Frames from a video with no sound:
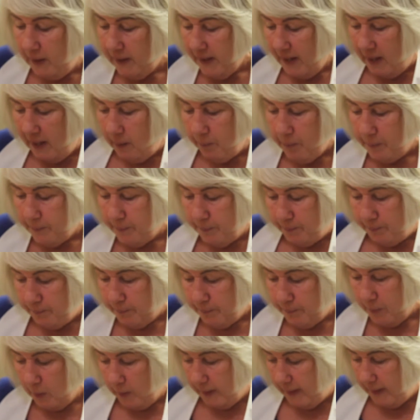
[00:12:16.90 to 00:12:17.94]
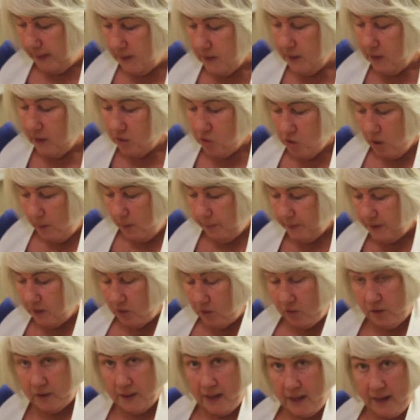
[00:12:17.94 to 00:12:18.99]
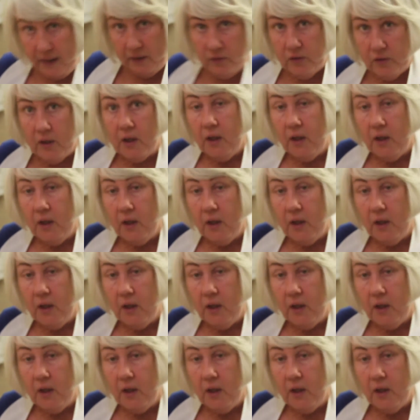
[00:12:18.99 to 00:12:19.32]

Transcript: egg boiled and chop it into that,